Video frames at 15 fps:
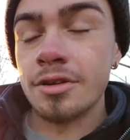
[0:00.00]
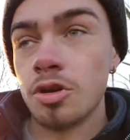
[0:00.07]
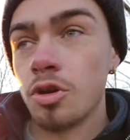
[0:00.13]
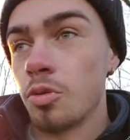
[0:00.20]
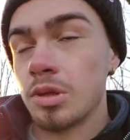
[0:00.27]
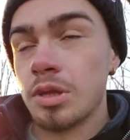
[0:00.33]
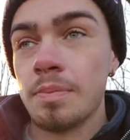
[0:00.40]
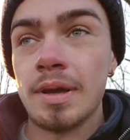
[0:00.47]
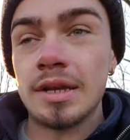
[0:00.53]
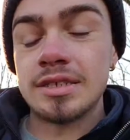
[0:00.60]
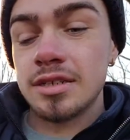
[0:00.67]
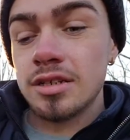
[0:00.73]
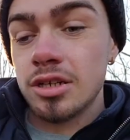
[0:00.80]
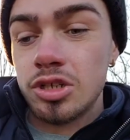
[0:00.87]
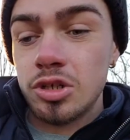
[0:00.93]
know what the best thing
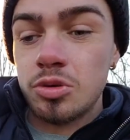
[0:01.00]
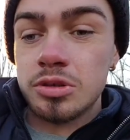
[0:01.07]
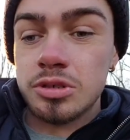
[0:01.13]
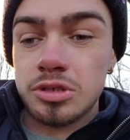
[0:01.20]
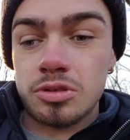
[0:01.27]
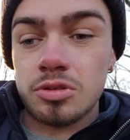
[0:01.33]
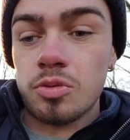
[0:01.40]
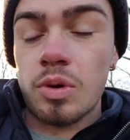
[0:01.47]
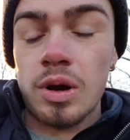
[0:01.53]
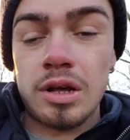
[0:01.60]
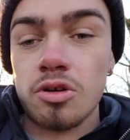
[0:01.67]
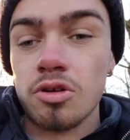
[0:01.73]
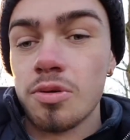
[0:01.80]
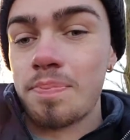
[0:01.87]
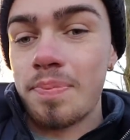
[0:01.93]
to do is when I go
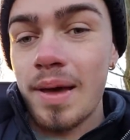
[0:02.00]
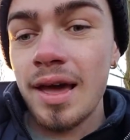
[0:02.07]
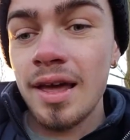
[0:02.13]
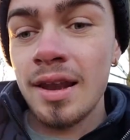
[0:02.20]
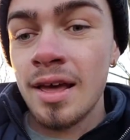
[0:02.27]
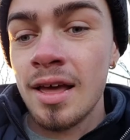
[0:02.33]
to bed,